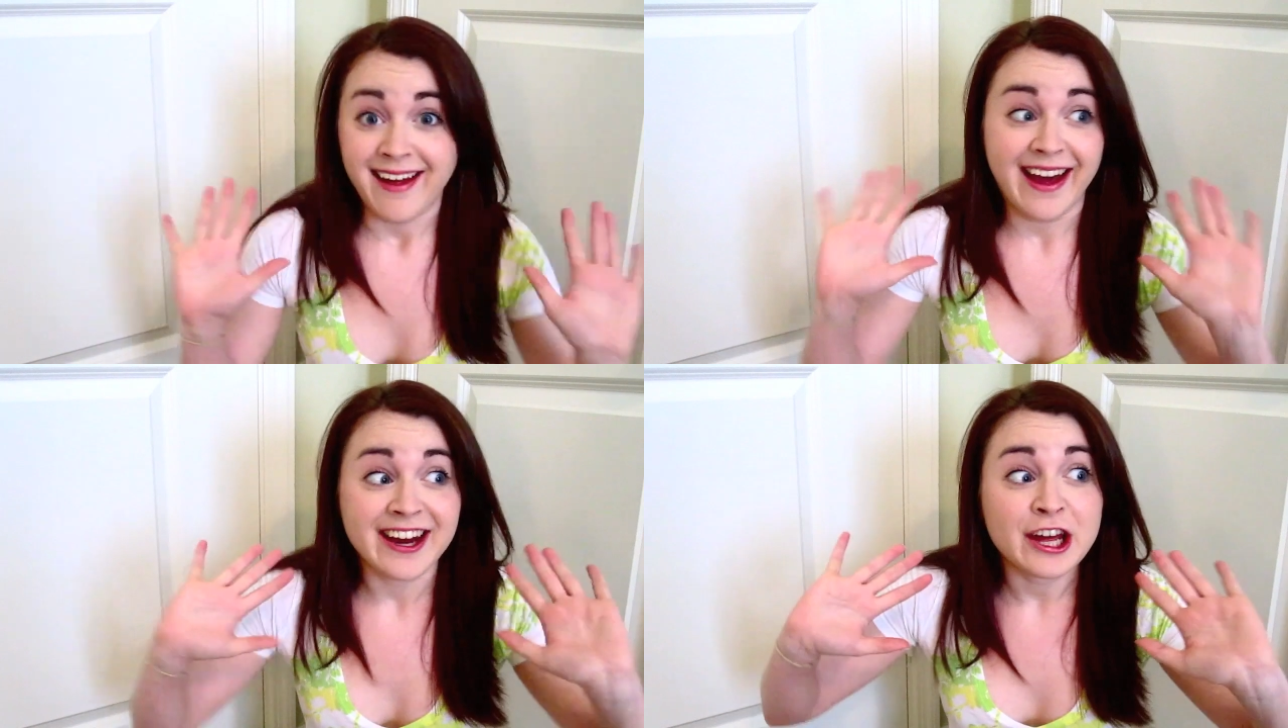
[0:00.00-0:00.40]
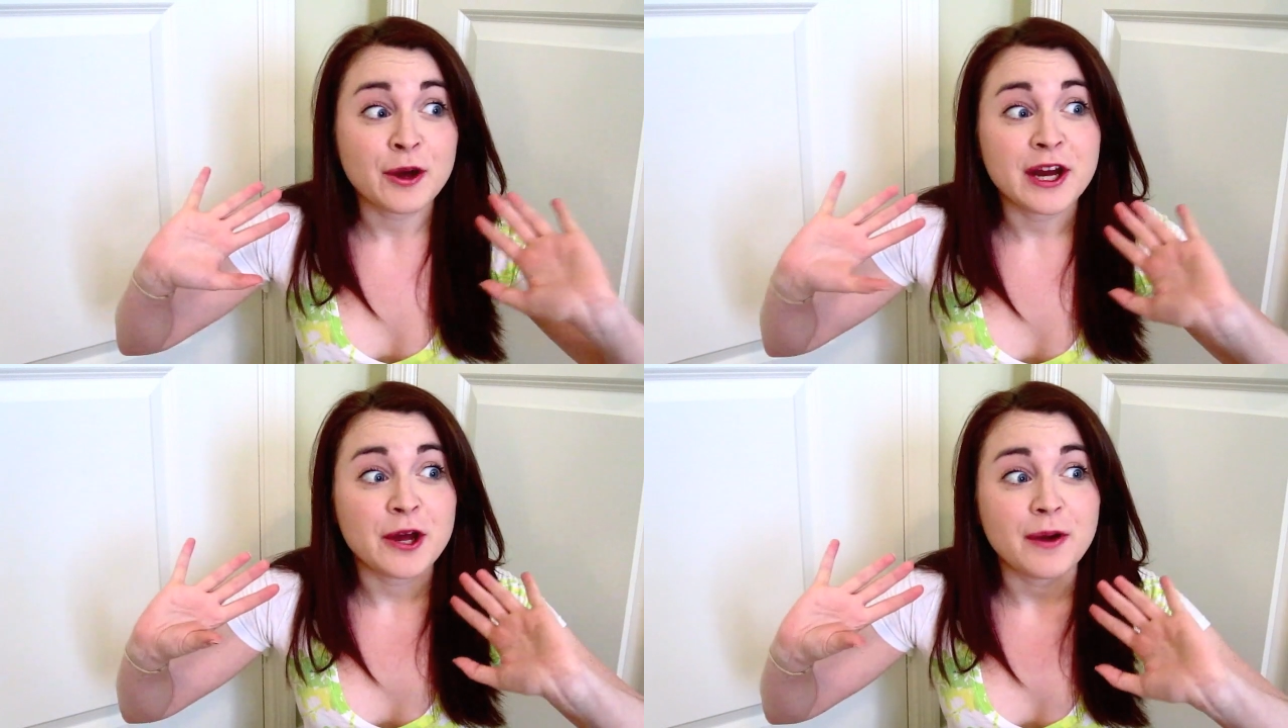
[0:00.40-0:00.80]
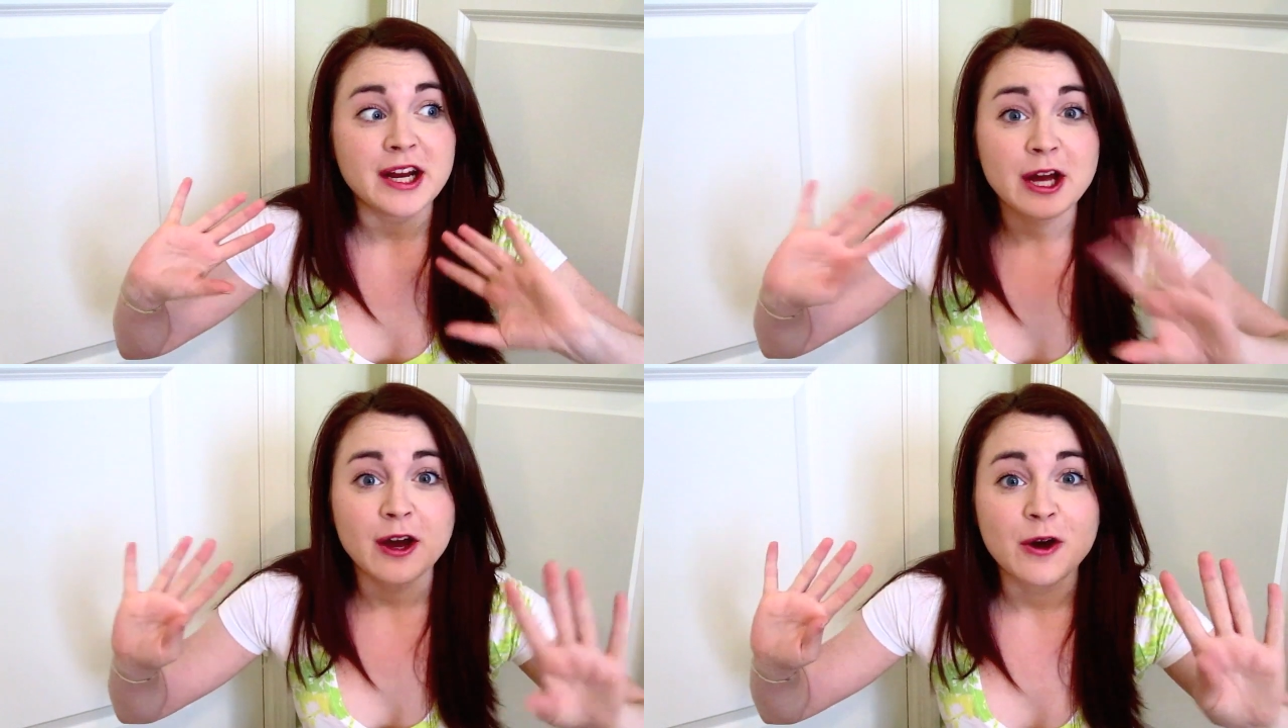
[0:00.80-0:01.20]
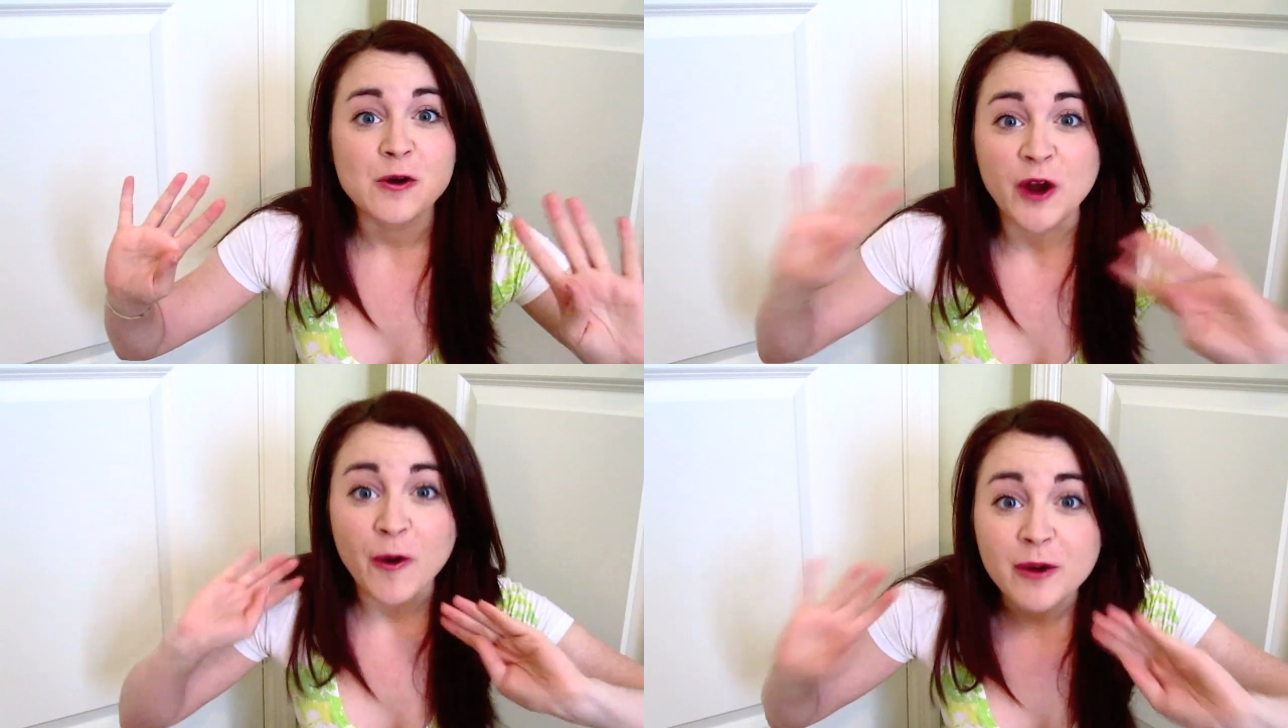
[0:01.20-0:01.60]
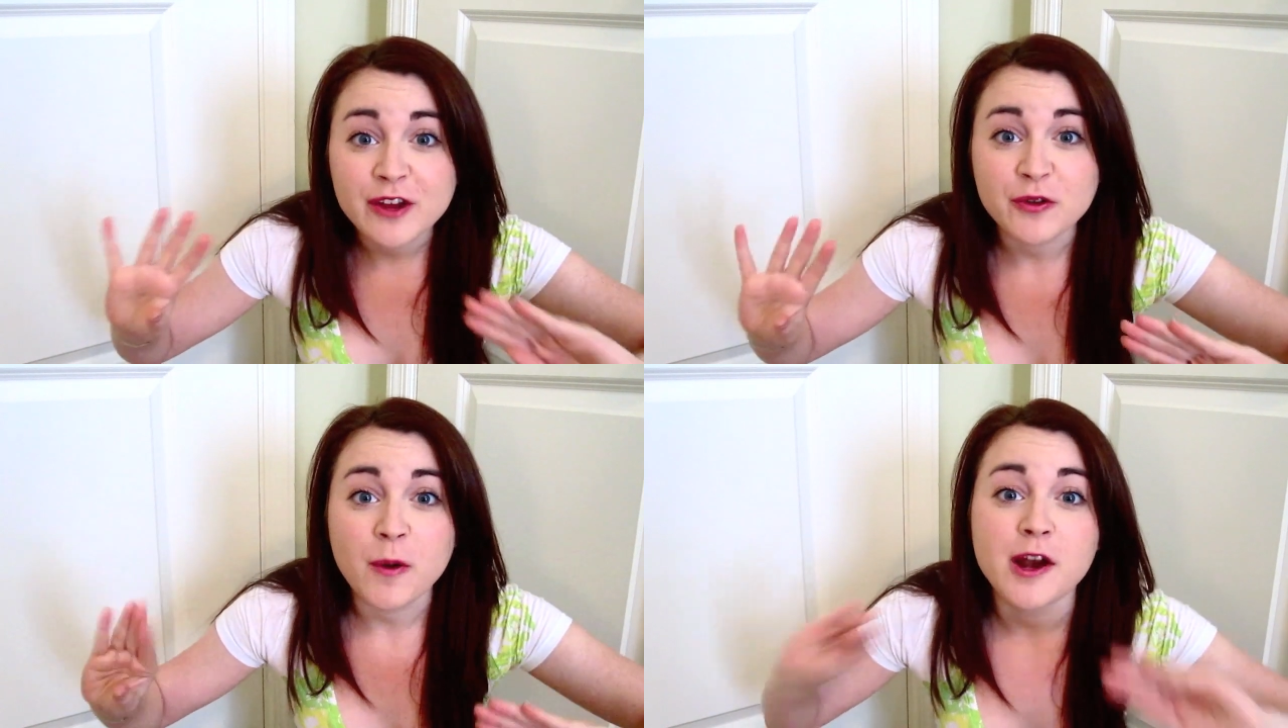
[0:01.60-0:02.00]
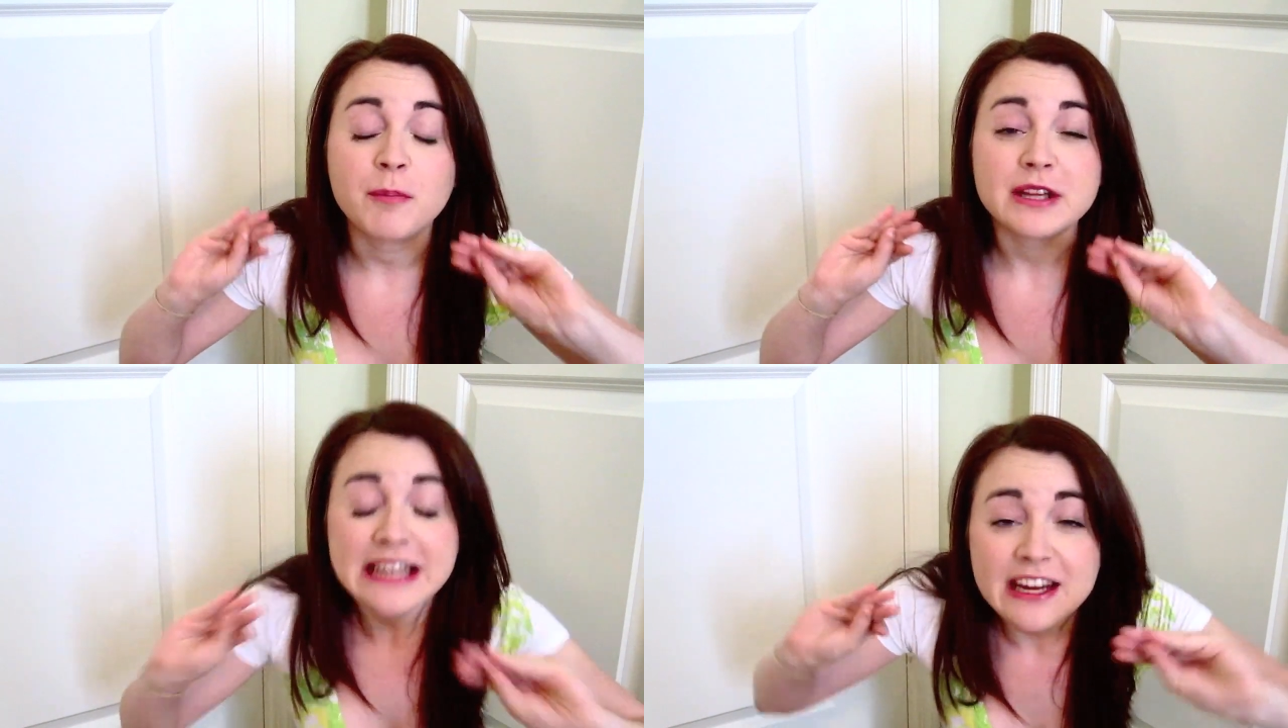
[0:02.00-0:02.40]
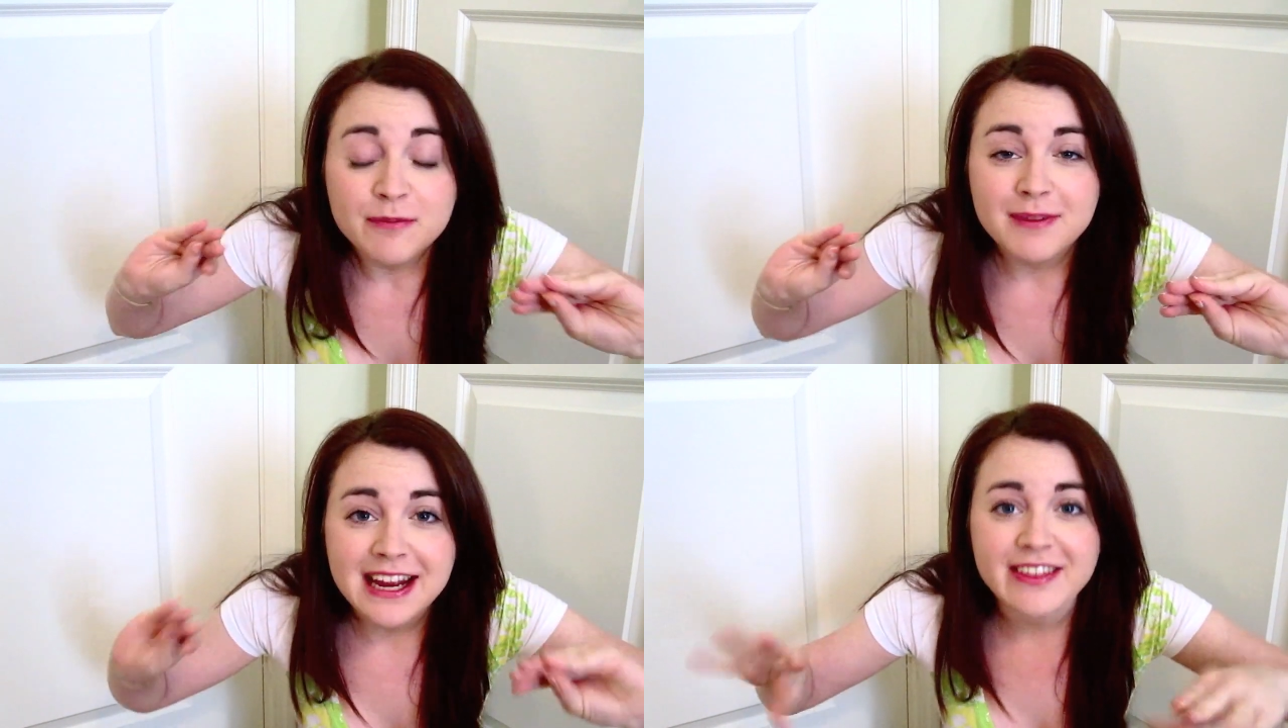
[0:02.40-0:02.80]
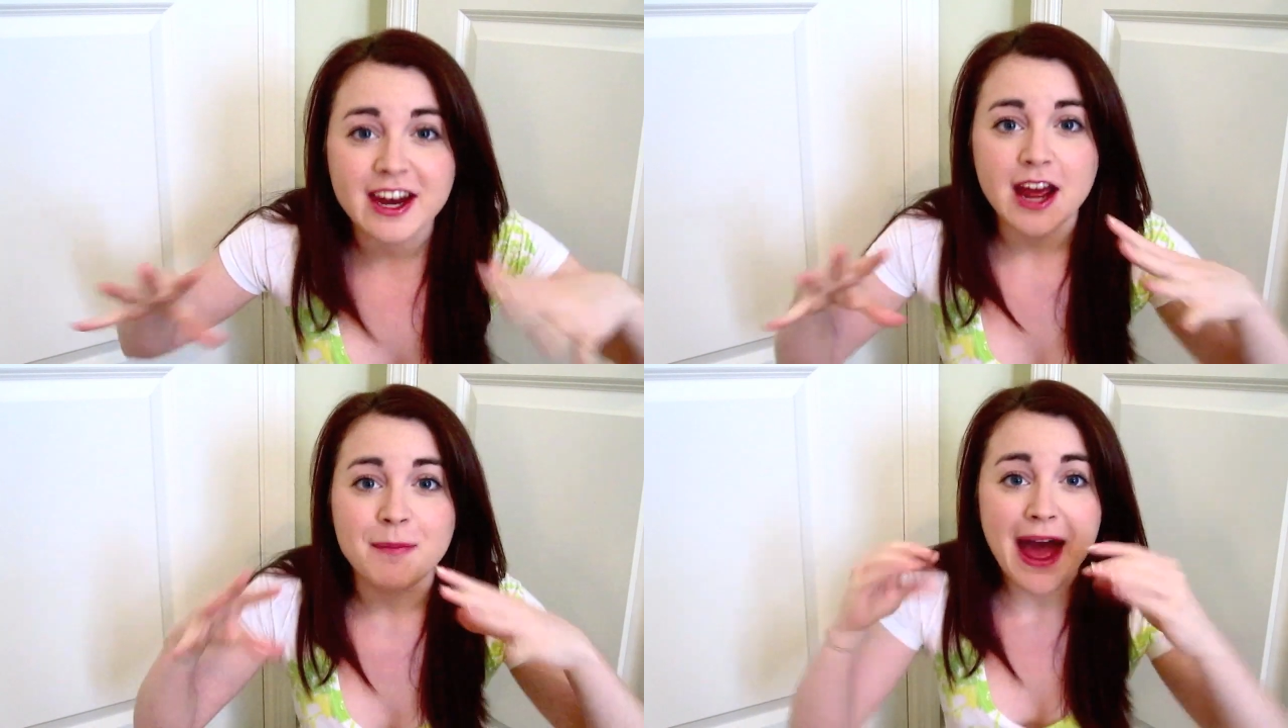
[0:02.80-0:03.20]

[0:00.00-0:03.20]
I know, no one is going to believe me that I am